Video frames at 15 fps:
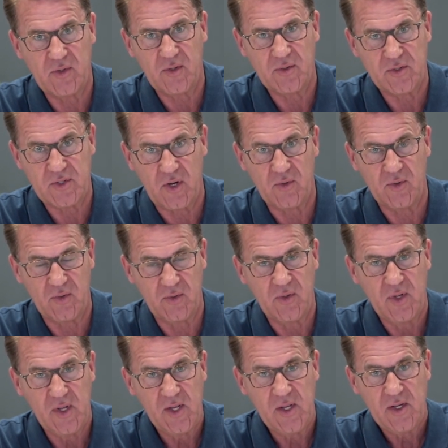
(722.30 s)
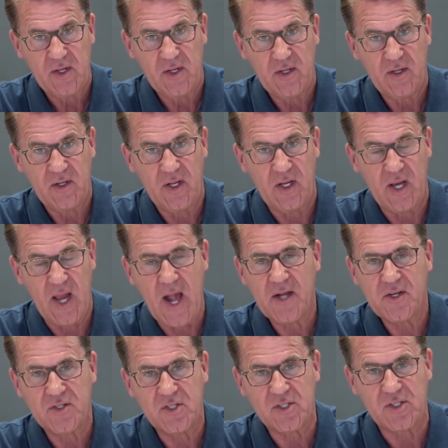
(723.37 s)
So
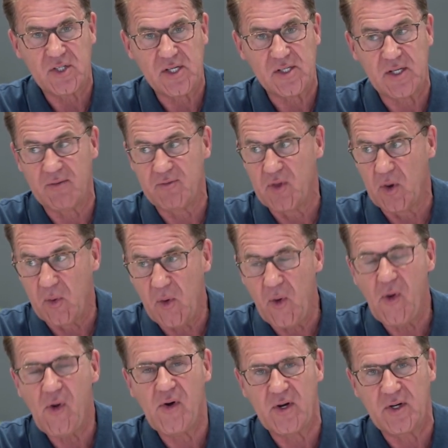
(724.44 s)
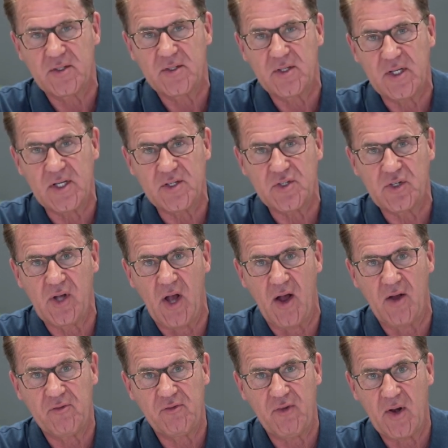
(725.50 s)
Elijah says, if the Lord is
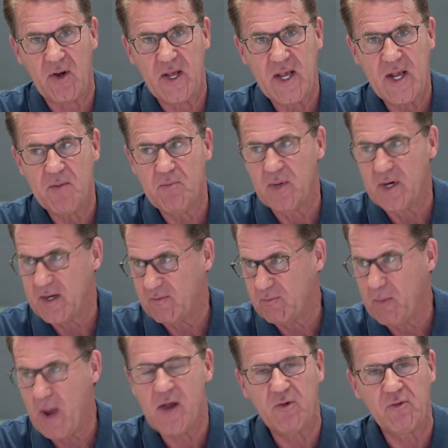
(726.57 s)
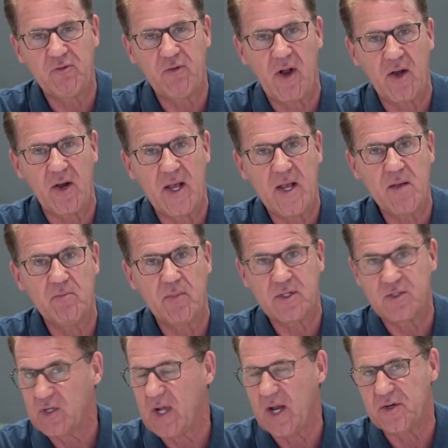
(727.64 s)
God, follow him. But if Baal, follow him.
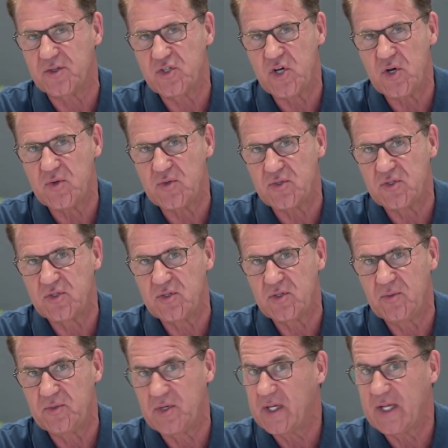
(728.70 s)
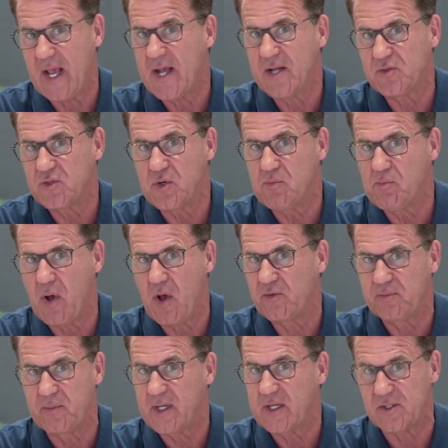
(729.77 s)
But you got to choose. You can't do
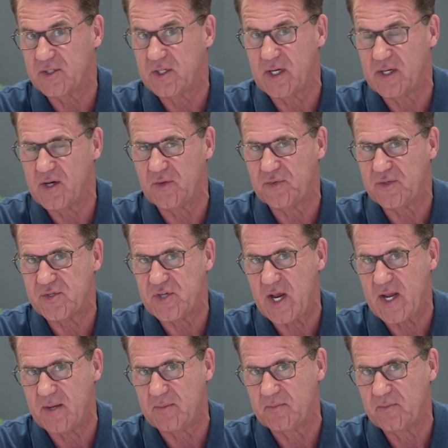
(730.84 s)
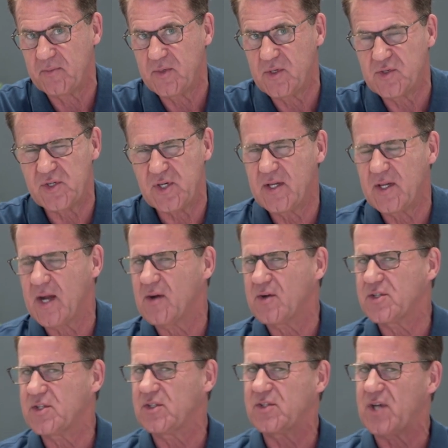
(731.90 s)
both because they're not the same. You see, there
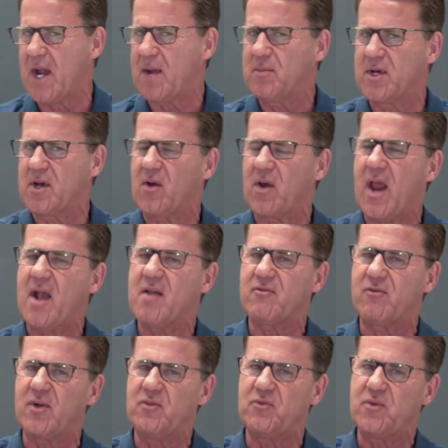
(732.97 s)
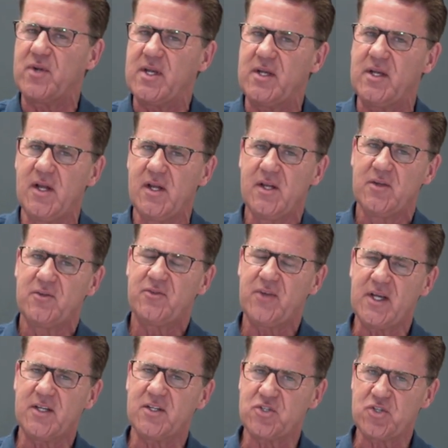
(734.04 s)
is a time in our life when we
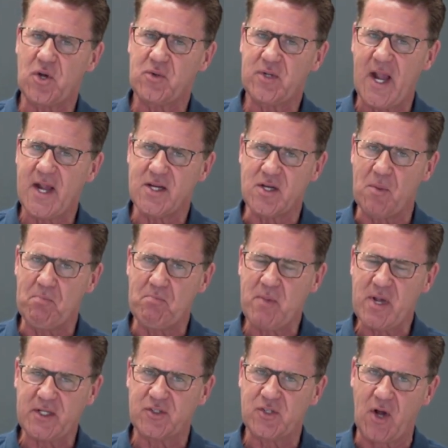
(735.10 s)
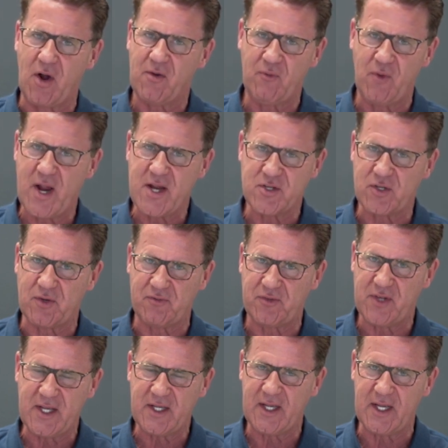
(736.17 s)
think it's okay to mix our ways of
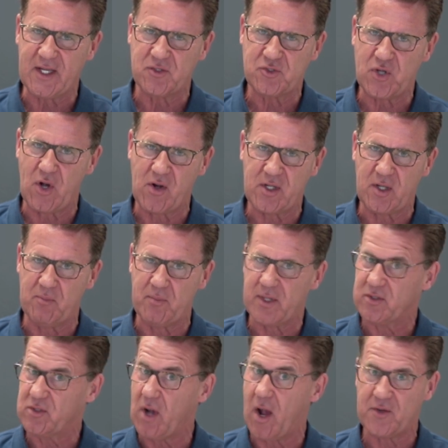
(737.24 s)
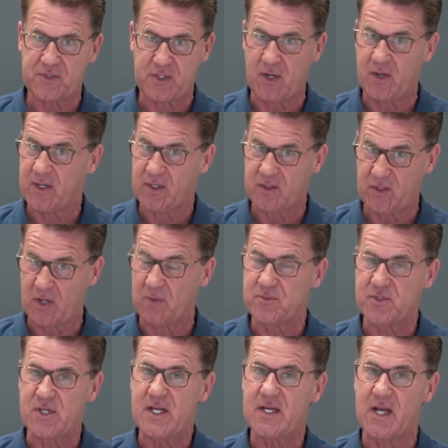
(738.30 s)
thinking and talking, but God
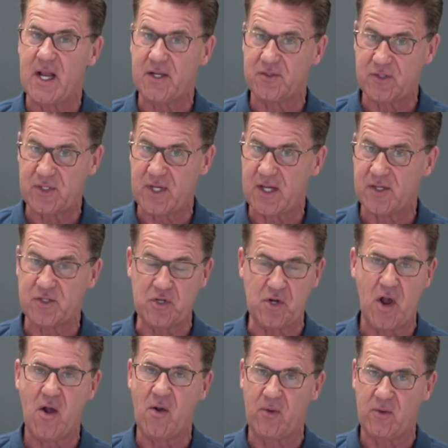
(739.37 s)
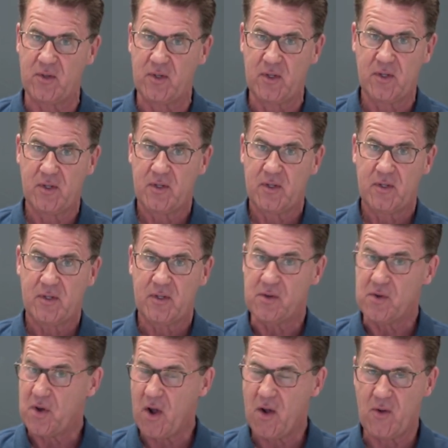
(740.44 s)
comes in and says, no.
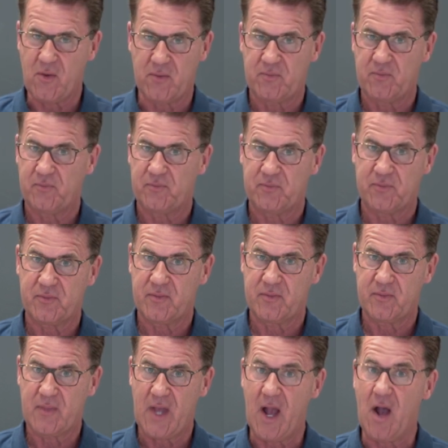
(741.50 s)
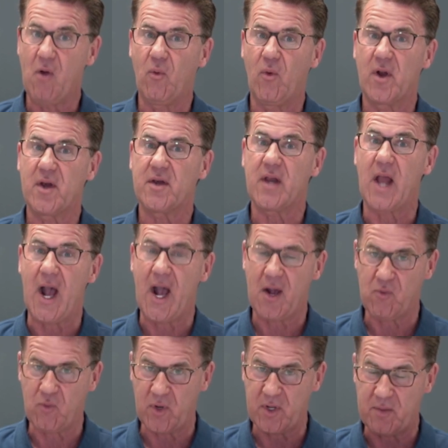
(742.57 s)
I want
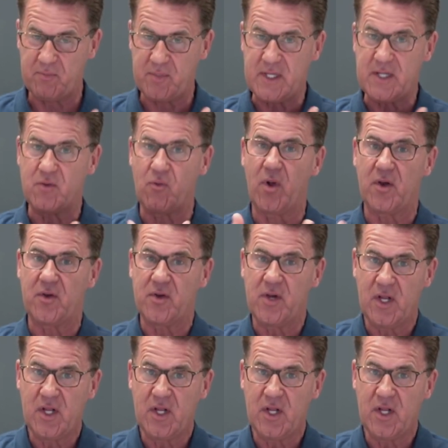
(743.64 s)
to be the one